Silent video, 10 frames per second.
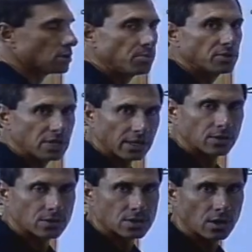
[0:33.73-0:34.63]
protect
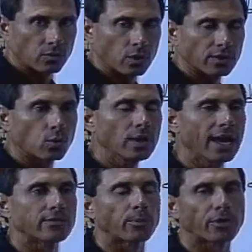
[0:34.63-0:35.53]
yourself with. We
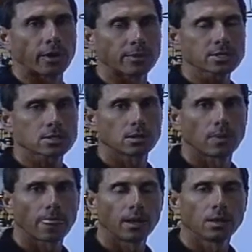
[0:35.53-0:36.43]
have a premise
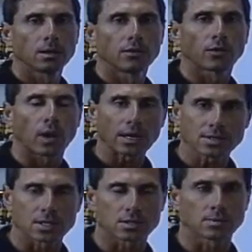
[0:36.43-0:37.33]
for our
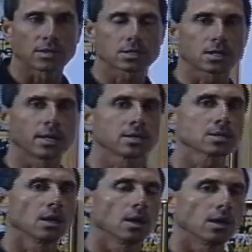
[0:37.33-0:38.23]
system that says
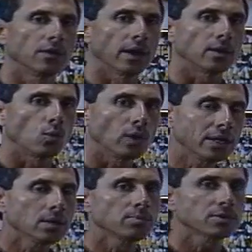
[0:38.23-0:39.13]
that we
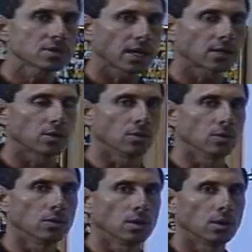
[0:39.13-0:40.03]
can protect
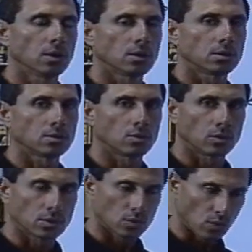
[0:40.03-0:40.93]
you
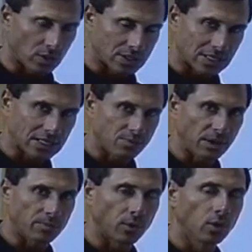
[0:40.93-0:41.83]
with 6
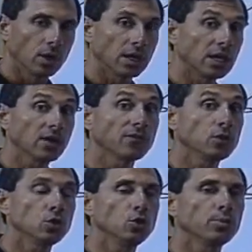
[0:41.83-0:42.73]
people if you